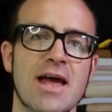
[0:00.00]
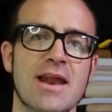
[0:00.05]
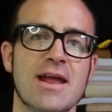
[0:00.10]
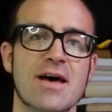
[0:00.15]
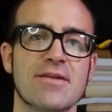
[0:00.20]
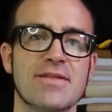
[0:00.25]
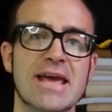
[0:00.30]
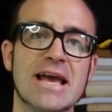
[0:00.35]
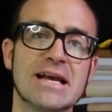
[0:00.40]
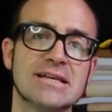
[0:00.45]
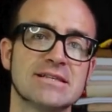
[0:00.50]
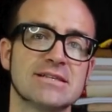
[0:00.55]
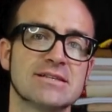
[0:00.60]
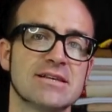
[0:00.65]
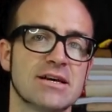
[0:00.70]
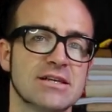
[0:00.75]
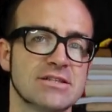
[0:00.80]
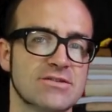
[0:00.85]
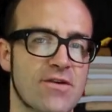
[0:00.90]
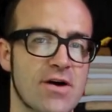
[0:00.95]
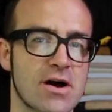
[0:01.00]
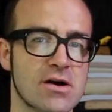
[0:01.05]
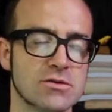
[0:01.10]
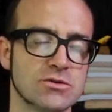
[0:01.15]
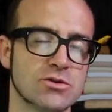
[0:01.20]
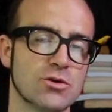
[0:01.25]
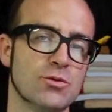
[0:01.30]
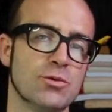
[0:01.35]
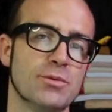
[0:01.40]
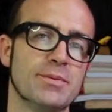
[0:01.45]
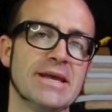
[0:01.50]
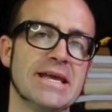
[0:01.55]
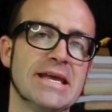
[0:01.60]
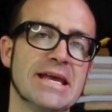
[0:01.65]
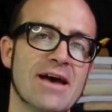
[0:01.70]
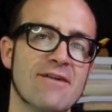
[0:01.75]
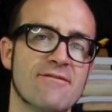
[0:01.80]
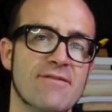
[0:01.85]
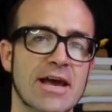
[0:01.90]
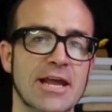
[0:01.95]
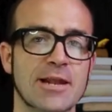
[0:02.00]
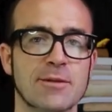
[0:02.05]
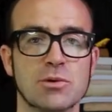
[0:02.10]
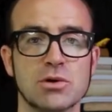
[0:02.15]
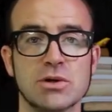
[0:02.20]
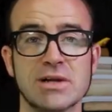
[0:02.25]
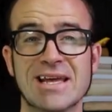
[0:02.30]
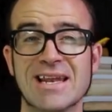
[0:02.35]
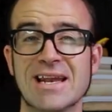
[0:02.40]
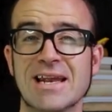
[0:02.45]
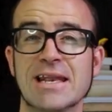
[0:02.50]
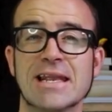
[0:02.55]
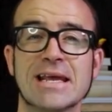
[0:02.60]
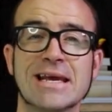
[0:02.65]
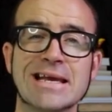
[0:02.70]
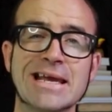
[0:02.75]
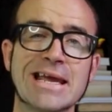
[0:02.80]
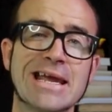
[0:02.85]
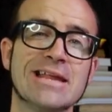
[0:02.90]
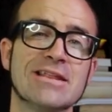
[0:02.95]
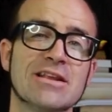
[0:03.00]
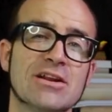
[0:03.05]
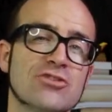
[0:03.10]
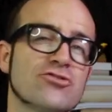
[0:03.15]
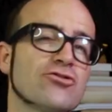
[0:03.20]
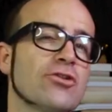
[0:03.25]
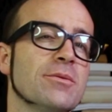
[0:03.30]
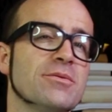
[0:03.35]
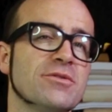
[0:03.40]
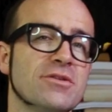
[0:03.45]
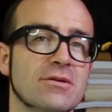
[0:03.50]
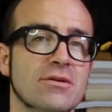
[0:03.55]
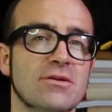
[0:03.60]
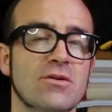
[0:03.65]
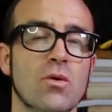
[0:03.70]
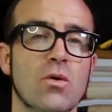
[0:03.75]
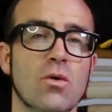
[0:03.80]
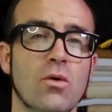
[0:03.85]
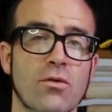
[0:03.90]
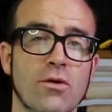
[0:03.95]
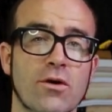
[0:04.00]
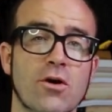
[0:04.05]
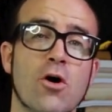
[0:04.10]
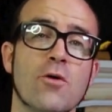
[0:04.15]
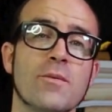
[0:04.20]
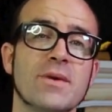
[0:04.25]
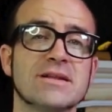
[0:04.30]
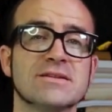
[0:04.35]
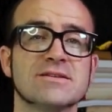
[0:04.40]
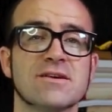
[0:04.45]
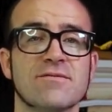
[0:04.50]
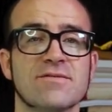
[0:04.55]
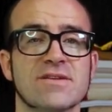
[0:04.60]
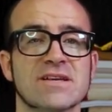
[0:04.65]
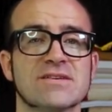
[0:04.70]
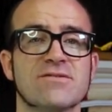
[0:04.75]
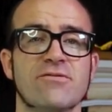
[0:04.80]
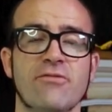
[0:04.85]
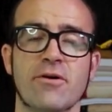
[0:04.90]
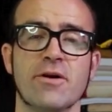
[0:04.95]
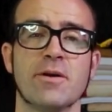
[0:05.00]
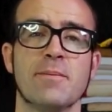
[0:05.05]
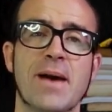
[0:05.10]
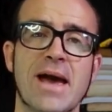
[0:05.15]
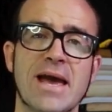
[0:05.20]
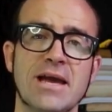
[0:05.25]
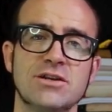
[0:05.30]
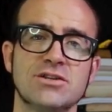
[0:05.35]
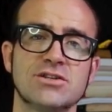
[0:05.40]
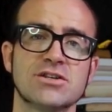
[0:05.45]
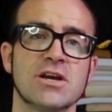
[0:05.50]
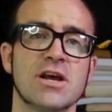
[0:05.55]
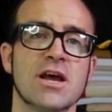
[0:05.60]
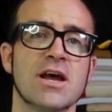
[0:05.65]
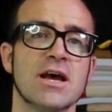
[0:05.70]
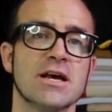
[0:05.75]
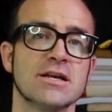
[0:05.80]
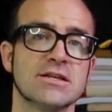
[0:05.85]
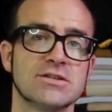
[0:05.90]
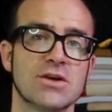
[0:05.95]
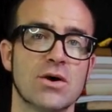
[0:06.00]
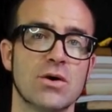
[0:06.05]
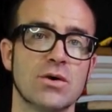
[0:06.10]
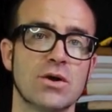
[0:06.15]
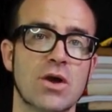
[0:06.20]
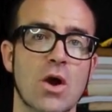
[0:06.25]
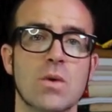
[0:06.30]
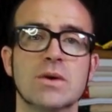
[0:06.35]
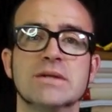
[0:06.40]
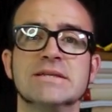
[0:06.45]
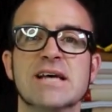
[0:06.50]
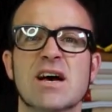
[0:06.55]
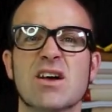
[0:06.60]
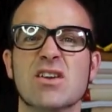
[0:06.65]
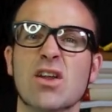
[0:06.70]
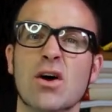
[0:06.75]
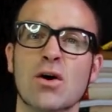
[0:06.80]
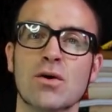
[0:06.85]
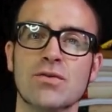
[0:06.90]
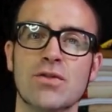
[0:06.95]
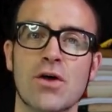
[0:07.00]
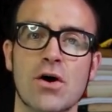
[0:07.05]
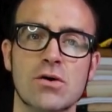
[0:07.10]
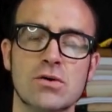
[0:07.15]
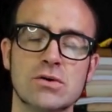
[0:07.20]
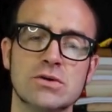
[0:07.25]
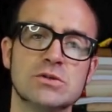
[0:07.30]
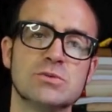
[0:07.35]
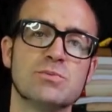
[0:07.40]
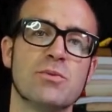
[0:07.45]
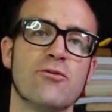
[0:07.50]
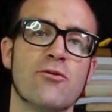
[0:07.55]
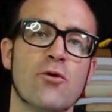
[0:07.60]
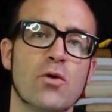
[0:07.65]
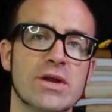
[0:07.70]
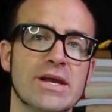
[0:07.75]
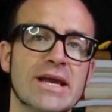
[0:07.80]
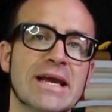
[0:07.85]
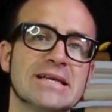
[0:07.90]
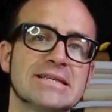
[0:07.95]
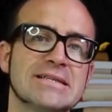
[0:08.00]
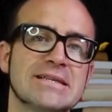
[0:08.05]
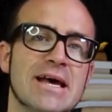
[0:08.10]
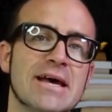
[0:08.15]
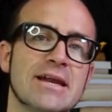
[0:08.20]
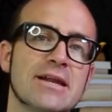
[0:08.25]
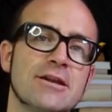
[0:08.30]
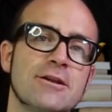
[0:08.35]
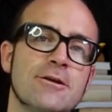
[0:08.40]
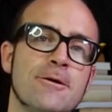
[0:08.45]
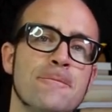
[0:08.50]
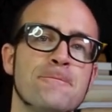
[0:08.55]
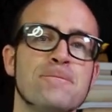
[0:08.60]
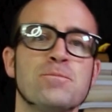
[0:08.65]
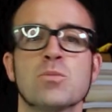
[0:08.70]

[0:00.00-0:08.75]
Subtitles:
Now the exercise files will be available in a link in the description or the comments of this very page. So go and download those before you get started.